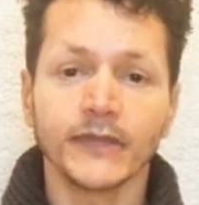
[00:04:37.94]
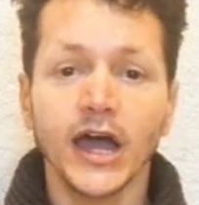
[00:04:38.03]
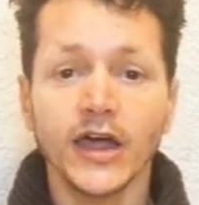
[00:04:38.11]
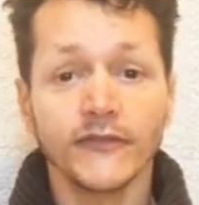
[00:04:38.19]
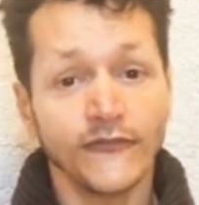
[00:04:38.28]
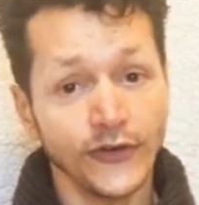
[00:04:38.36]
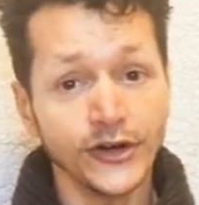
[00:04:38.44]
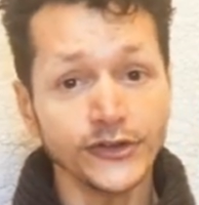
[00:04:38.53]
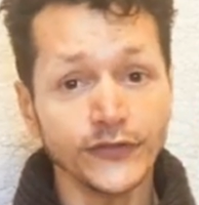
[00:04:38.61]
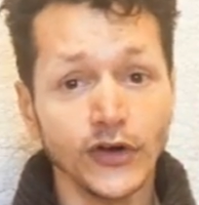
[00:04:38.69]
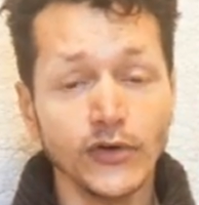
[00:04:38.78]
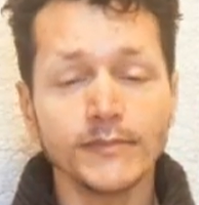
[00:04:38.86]
First of
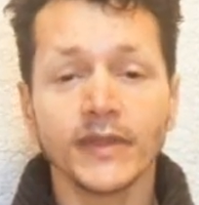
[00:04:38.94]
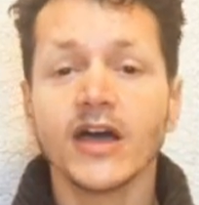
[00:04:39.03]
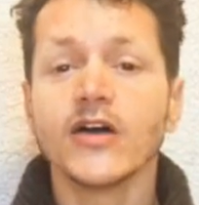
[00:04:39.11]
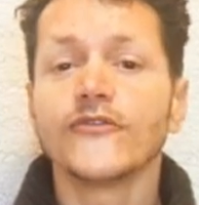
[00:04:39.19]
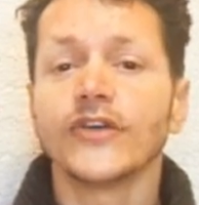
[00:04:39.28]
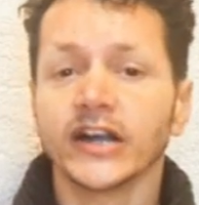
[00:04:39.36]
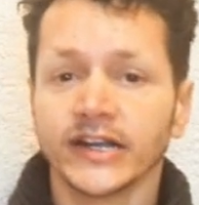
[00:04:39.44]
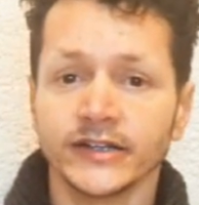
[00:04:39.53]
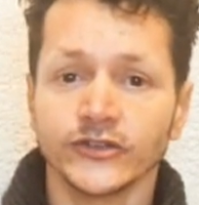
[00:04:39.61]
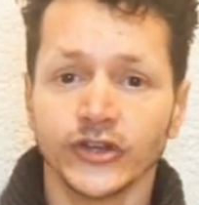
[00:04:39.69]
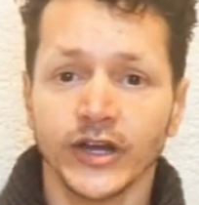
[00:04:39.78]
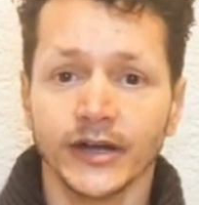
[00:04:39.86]
all,
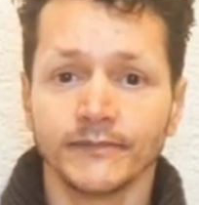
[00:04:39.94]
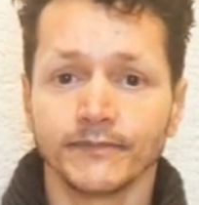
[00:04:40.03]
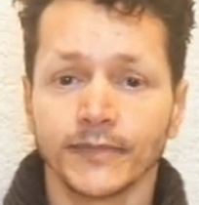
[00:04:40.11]
Fragrantica.